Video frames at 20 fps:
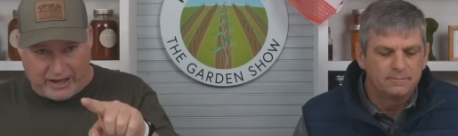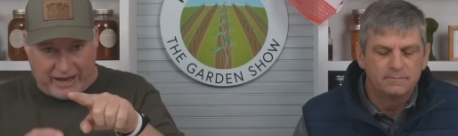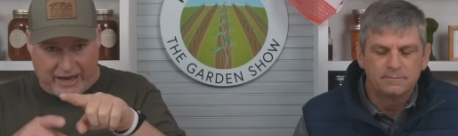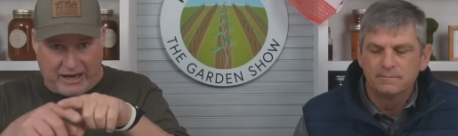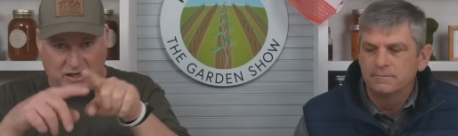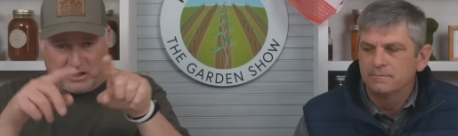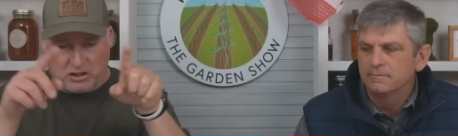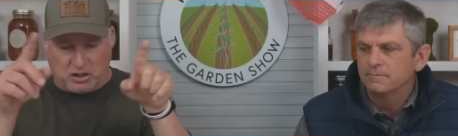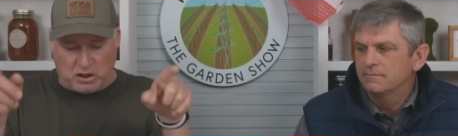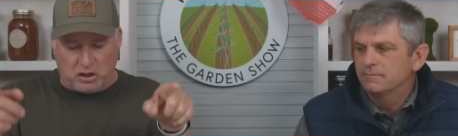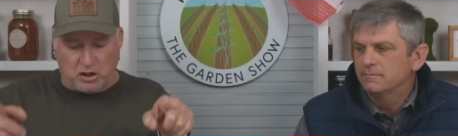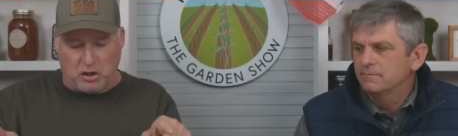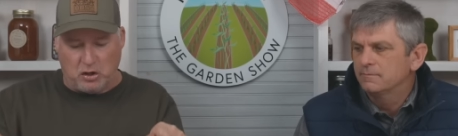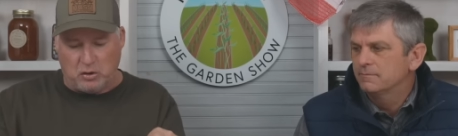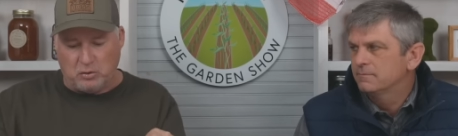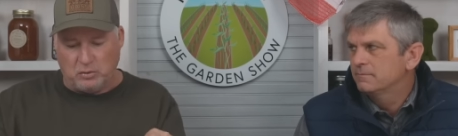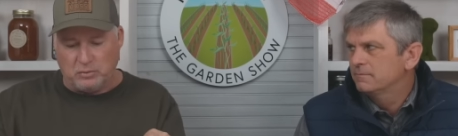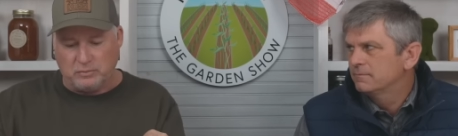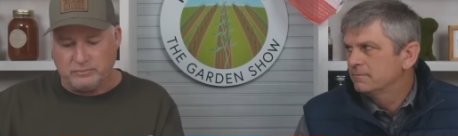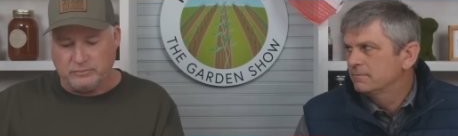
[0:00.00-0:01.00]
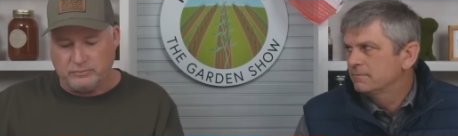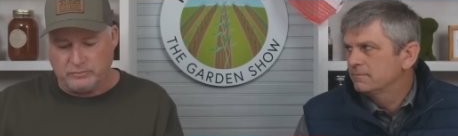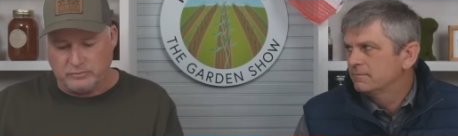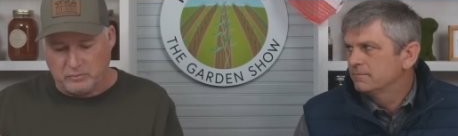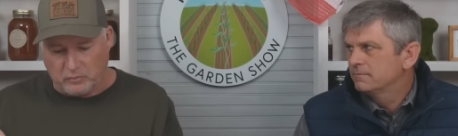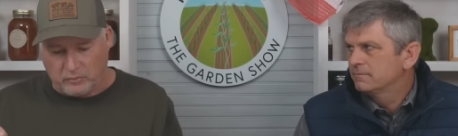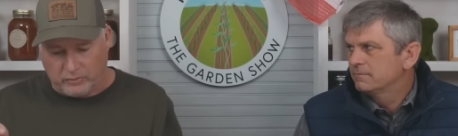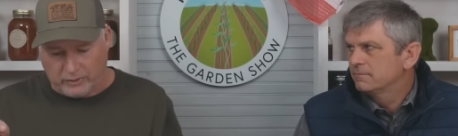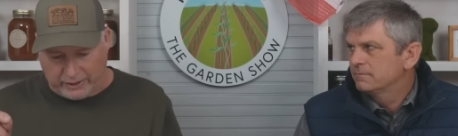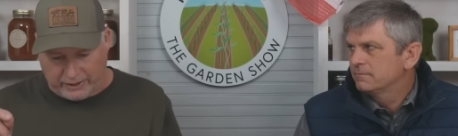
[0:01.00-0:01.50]
Speaker 1: SU,
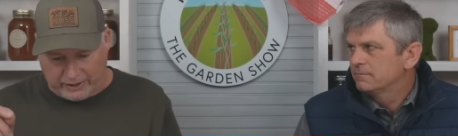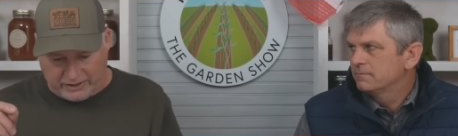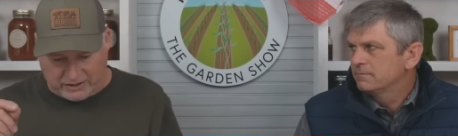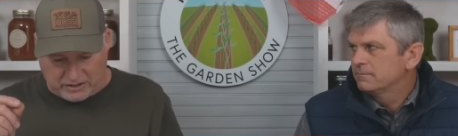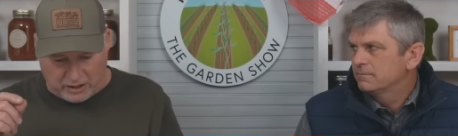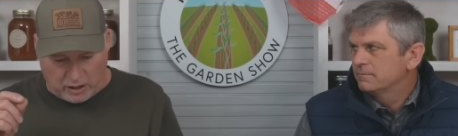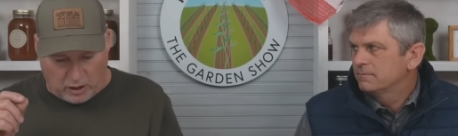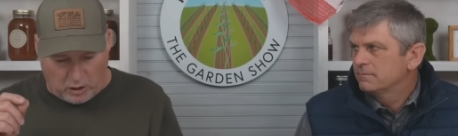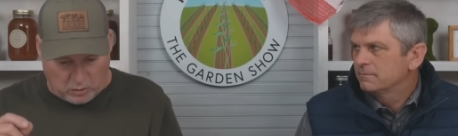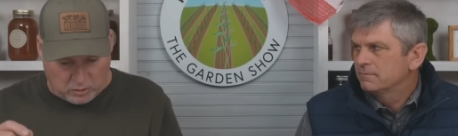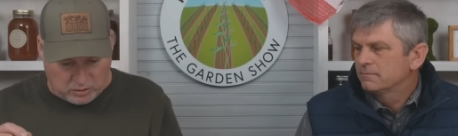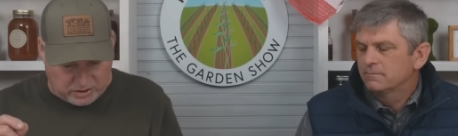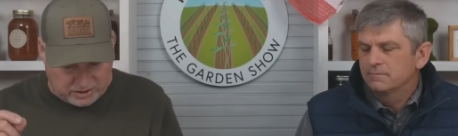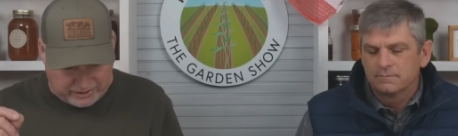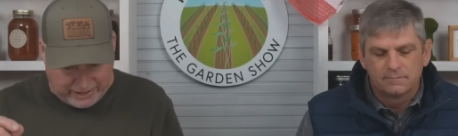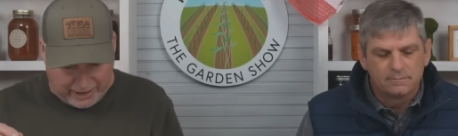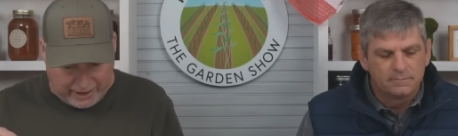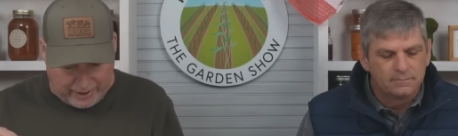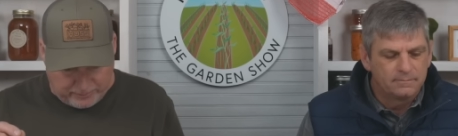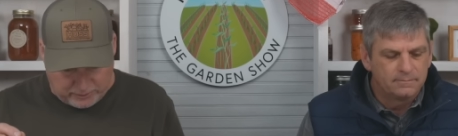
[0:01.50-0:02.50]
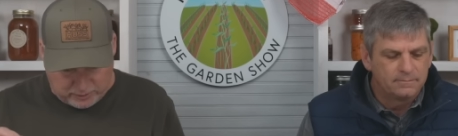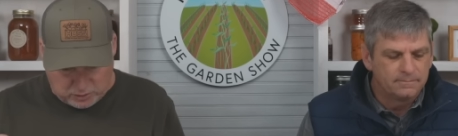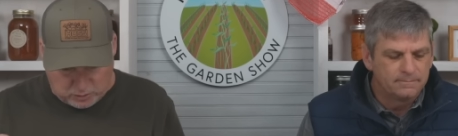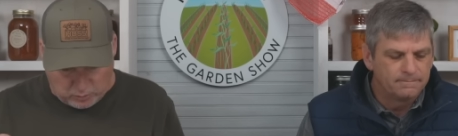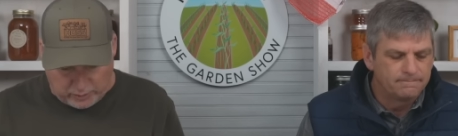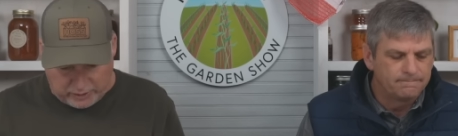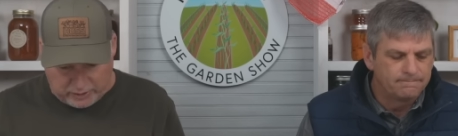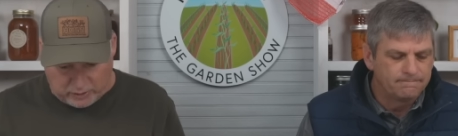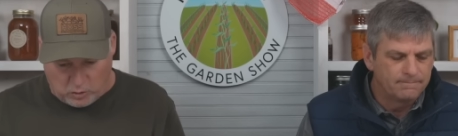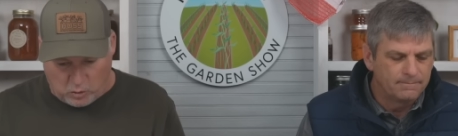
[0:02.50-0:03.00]
is the oldest type of
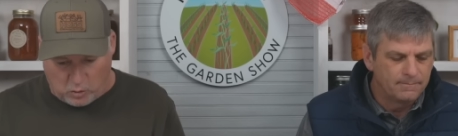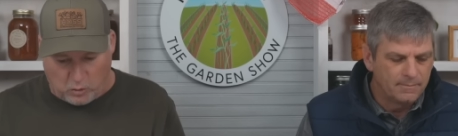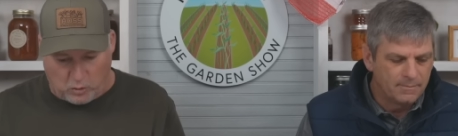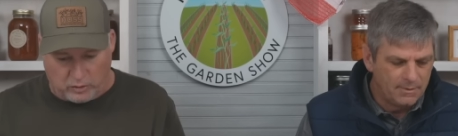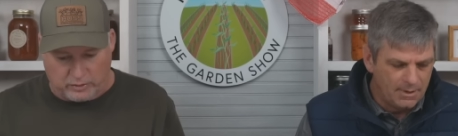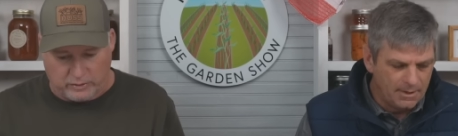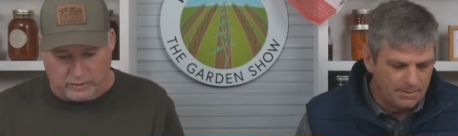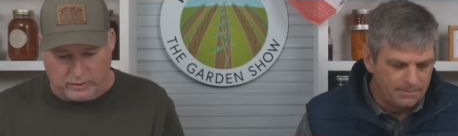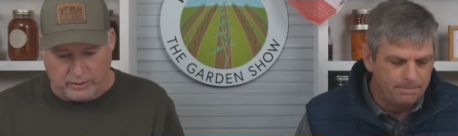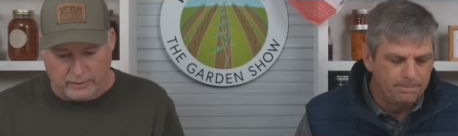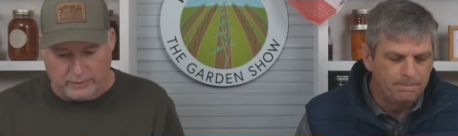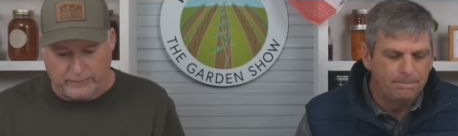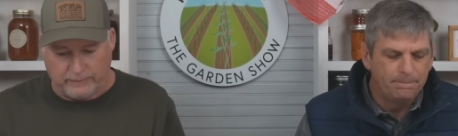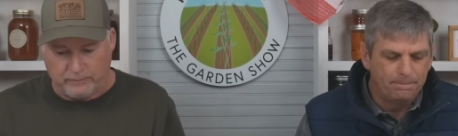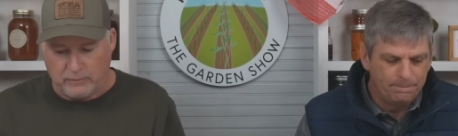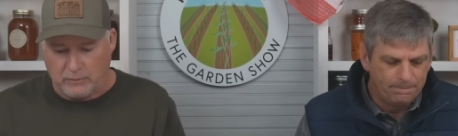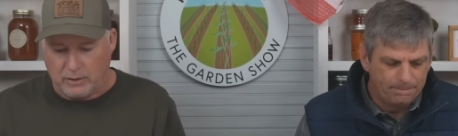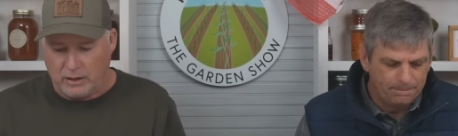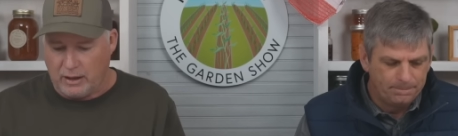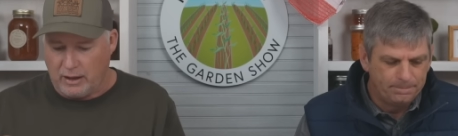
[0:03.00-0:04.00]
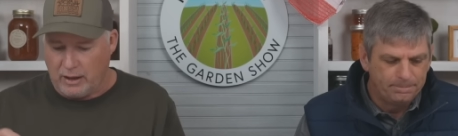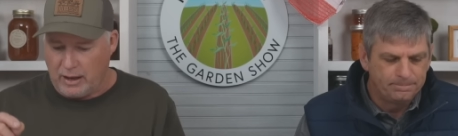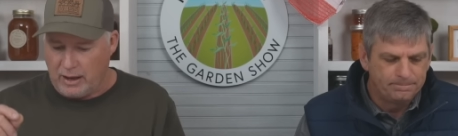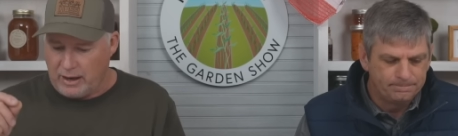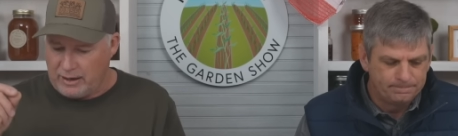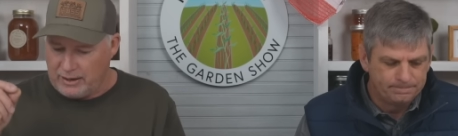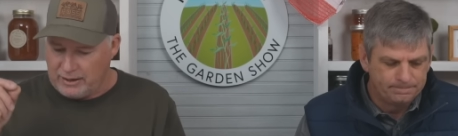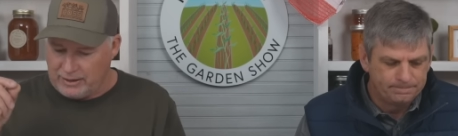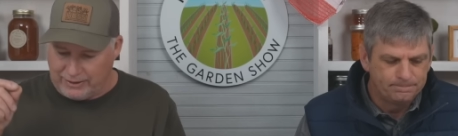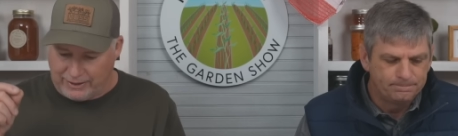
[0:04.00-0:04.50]
sweet corn. Yep.
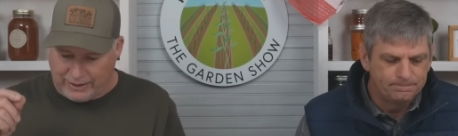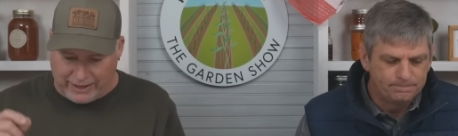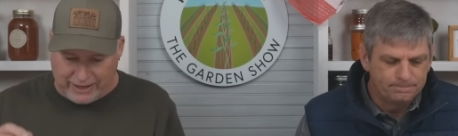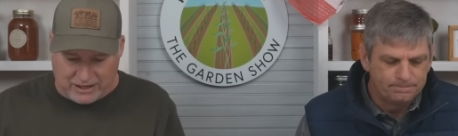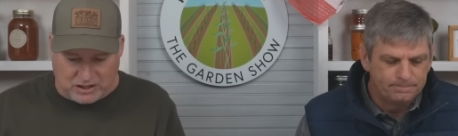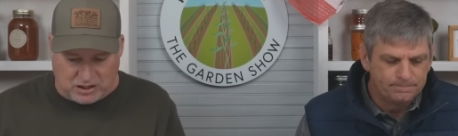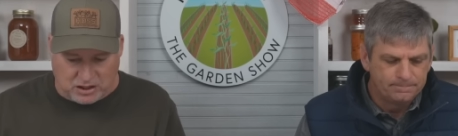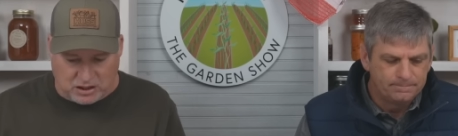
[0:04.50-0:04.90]
Less